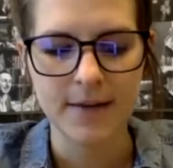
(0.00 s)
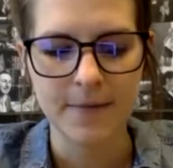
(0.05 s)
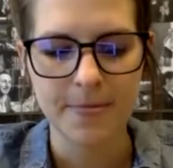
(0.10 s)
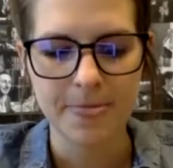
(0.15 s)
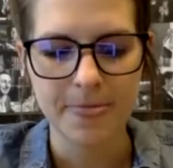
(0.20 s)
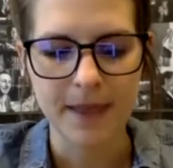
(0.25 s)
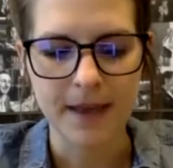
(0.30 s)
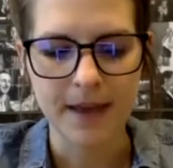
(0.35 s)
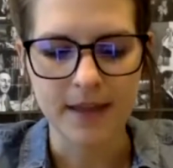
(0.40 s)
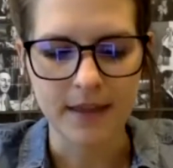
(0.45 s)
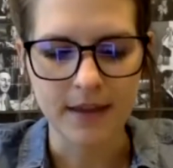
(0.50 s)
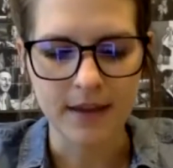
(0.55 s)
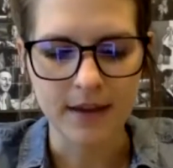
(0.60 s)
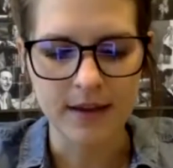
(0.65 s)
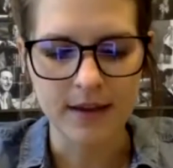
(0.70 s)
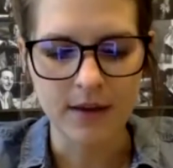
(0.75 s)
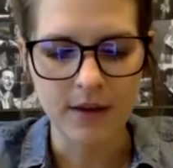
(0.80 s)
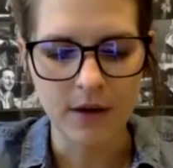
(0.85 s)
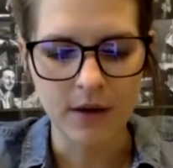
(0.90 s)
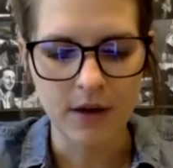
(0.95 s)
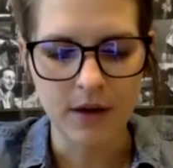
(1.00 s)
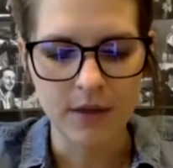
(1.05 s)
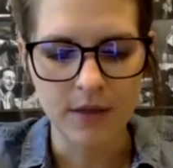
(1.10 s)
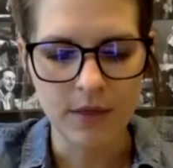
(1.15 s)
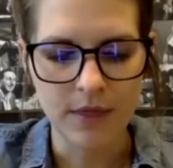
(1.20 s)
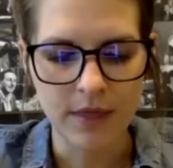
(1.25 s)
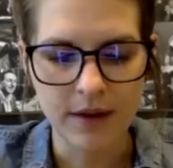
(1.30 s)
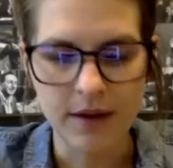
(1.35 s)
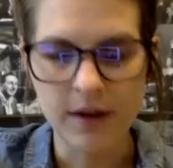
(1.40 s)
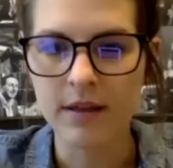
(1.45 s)
I think
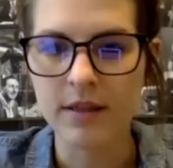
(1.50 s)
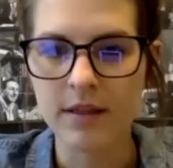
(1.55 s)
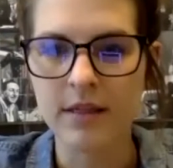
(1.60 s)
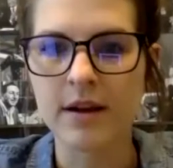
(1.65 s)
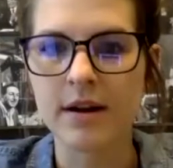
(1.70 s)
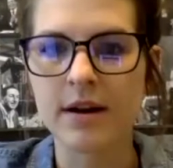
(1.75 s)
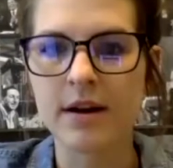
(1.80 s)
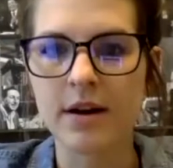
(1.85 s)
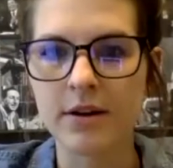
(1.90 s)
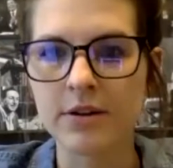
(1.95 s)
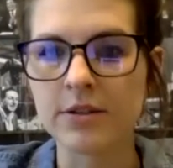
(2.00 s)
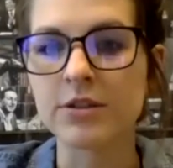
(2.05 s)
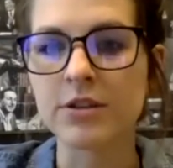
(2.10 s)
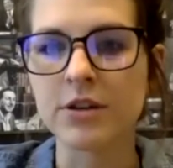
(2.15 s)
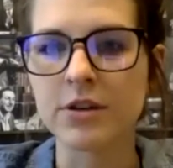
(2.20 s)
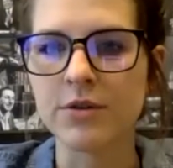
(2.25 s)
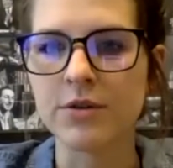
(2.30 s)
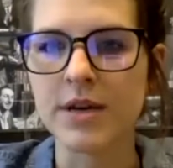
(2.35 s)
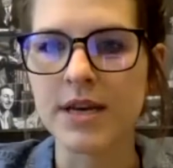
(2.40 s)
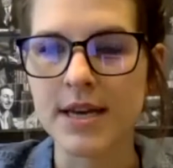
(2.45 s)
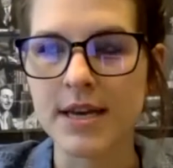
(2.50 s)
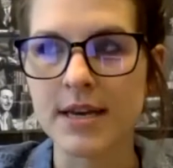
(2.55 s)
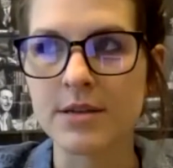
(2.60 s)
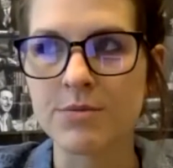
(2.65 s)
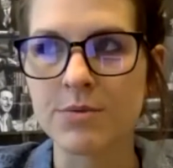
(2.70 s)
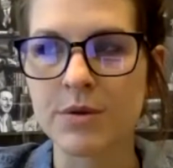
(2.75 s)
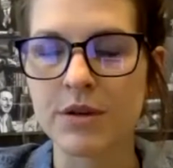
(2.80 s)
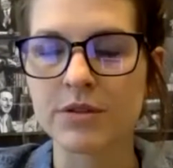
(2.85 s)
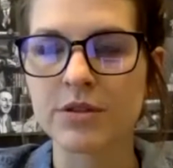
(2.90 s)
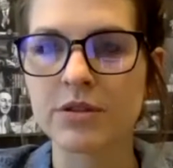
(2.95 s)
there, there also is,
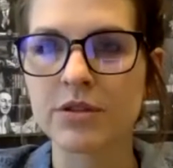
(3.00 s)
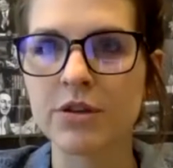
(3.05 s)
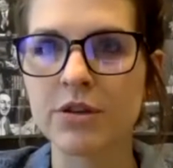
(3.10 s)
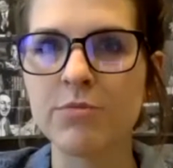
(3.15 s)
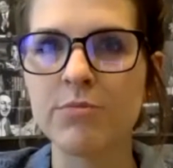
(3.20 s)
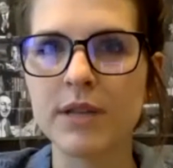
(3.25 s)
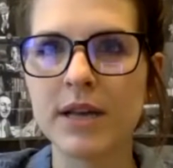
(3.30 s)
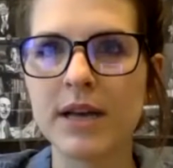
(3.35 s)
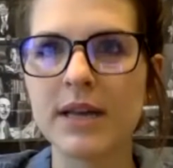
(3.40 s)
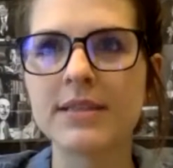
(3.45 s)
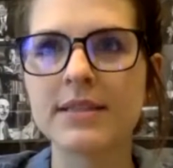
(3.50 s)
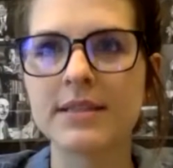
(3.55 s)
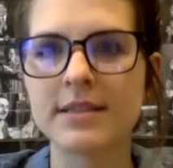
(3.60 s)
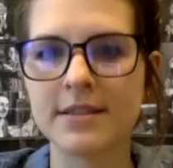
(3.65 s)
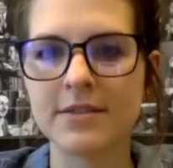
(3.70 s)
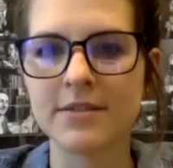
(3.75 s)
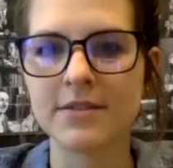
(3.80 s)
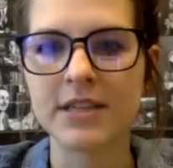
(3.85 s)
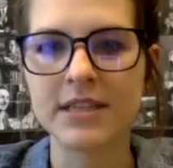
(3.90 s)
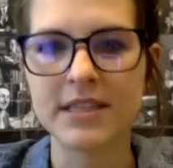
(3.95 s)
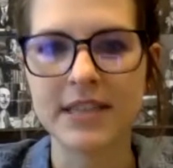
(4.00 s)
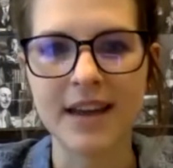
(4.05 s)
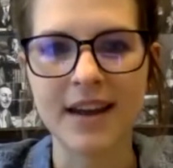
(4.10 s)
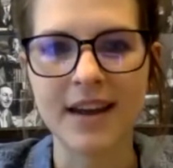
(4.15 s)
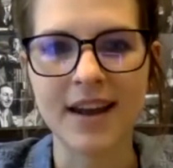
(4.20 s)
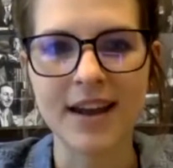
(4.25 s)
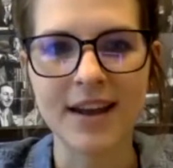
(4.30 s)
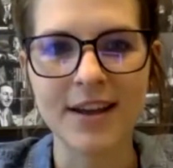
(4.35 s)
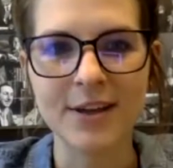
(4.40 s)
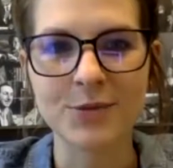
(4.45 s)
we are so blessed to live in a day and
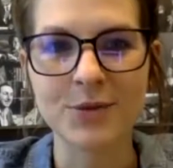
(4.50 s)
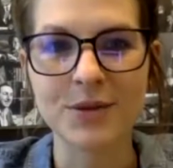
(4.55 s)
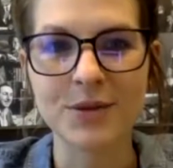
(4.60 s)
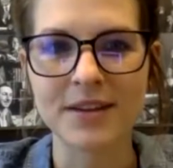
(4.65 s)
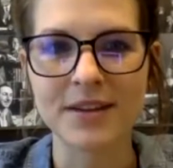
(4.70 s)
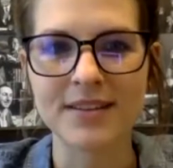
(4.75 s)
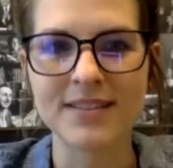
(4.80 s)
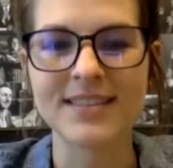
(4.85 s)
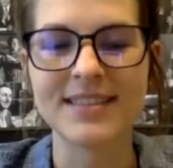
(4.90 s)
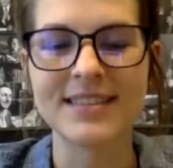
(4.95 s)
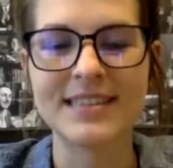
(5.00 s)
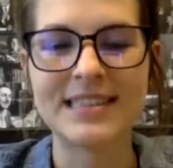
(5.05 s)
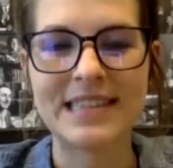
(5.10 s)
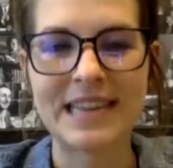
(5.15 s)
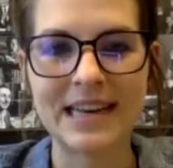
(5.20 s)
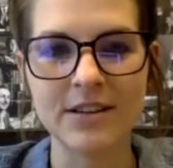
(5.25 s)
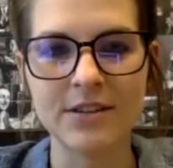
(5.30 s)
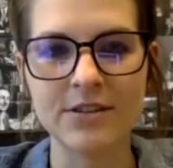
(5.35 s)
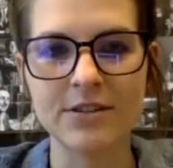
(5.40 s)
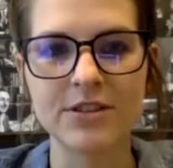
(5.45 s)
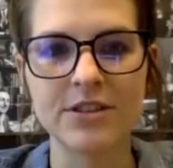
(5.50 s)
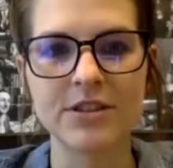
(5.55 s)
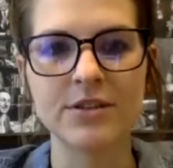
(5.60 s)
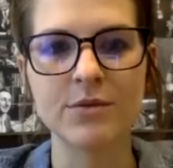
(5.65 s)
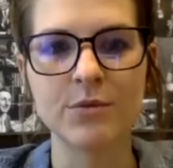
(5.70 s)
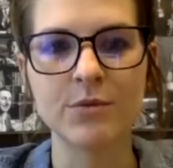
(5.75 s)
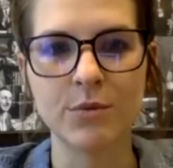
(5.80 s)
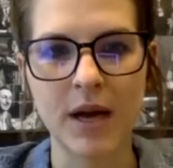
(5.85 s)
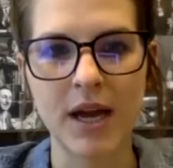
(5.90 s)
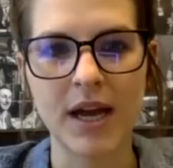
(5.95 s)
age where there's an intelligent
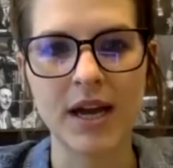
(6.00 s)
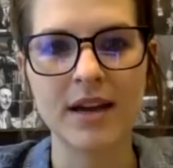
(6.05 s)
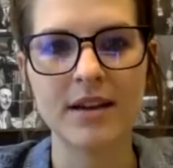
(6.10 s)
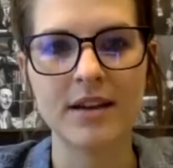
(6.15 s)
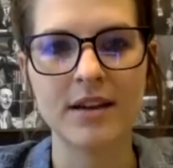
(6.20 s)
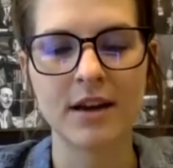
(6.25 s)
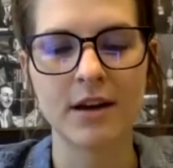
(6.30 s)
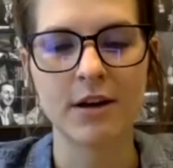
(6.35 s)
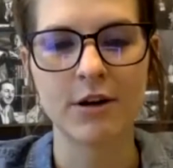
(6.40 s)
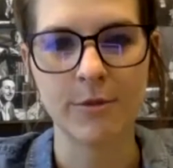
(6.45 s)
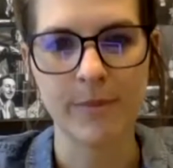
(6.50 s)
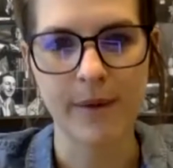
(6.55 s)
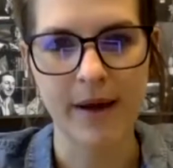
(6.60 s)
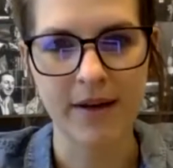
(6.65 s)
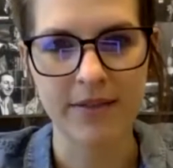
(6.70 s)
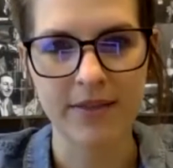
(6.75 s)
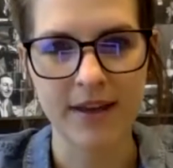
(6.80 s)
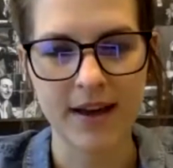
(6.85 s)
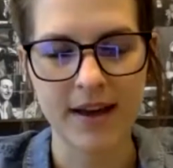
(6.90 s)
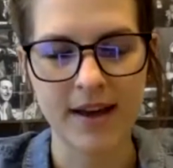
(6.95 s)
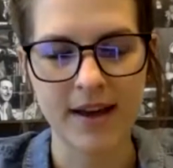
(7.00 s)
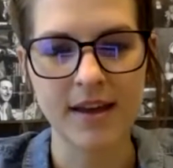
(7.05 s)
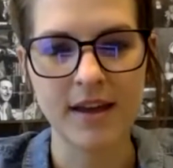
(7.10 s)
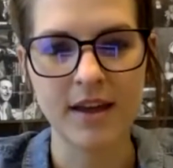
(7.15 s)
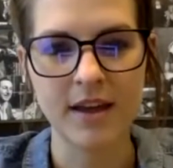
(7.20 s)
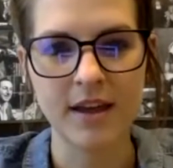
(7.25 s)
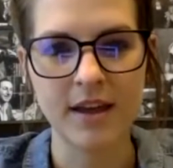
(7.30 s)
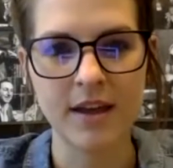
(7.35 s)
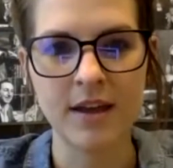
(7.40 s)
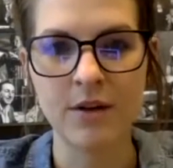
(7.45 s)
way to go about that,
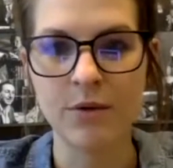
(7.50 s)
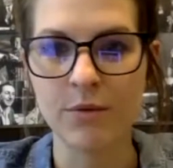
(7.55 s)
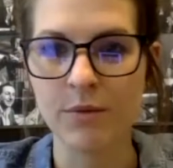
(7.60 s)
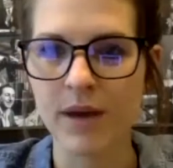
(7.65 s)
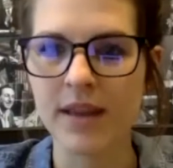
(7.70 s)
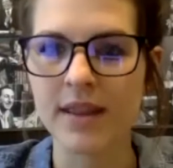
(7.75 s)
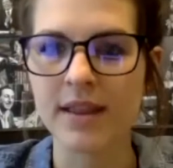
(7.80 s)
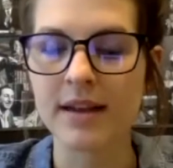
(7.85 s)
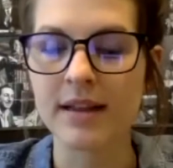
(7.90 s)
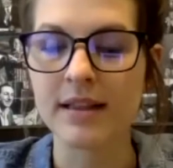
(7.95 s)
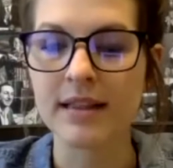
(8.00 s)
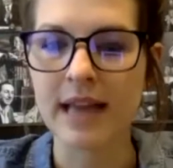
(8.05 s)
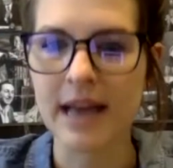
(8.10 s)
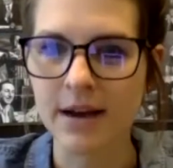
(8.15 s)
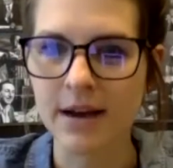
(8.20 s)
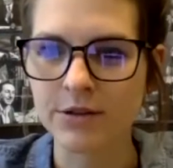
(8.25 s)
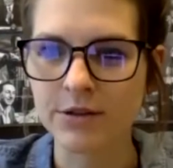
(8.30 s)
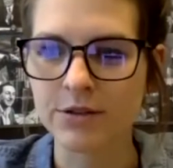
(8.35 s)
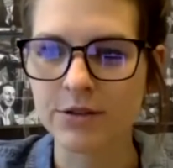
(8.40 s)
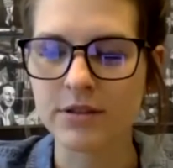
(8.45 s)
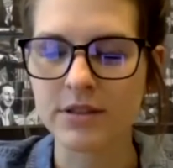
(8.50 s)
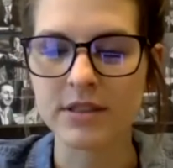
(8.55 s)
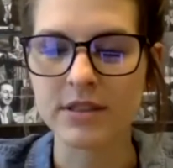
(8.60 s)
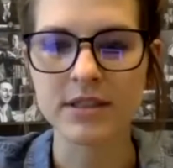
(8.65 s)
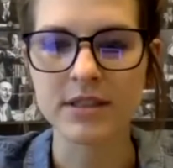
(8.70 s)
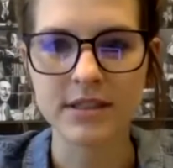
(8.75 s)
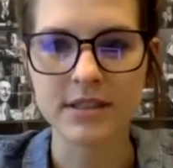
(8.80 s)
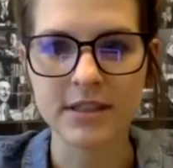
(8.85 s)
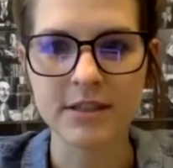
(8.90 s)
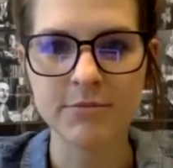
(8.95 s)
in a way that allows you to
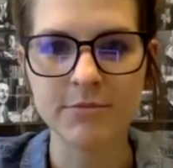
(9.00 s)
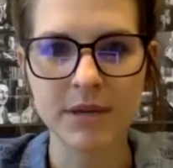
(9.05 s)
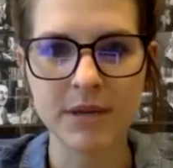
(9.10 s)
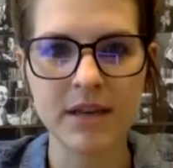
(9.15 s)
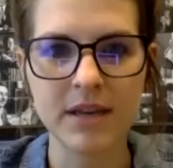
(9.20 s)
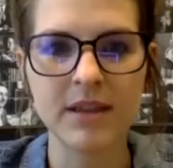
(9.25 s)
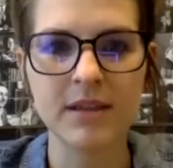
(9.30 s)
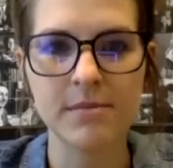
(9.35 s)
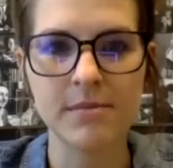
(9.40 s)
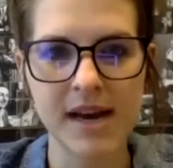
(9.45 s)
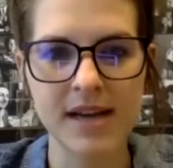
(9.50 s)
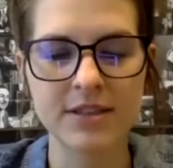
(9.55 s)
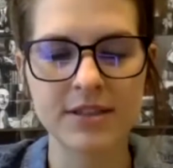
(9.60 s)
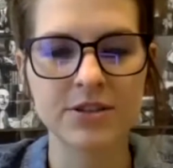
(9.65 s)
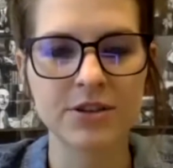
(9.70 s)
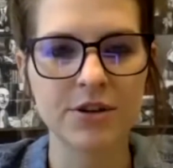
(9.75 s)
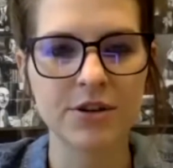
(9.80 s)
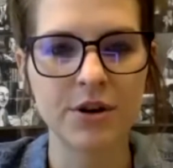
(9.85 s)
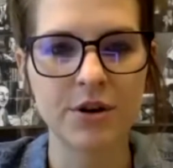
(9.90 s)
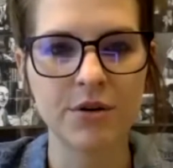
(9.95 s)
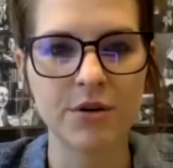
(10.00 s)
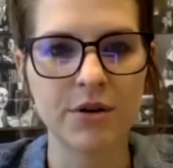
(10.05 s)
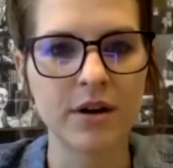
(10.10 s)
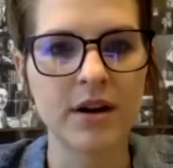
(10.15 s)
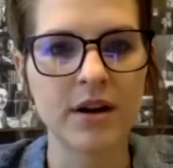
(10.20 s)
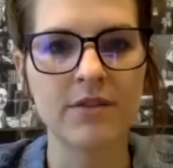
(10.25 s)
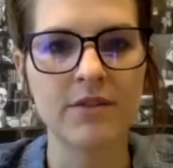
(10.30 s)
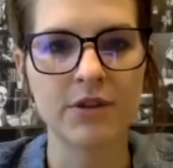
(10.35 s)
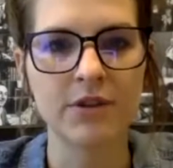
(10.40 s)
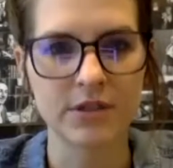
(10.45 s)
still be the master and owner
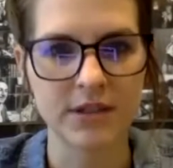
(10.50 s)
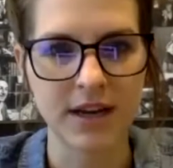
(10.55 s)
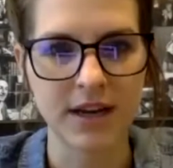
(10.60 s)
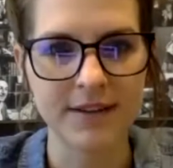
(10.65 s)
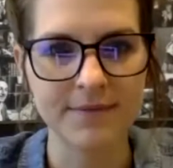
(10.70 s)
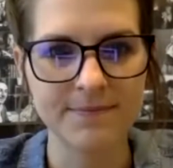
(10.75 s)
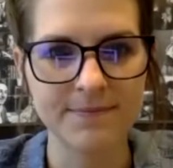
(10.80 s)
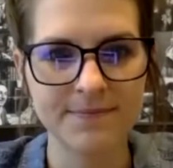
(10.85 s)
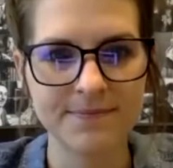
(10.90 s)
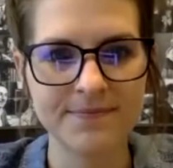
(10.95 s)
of your time.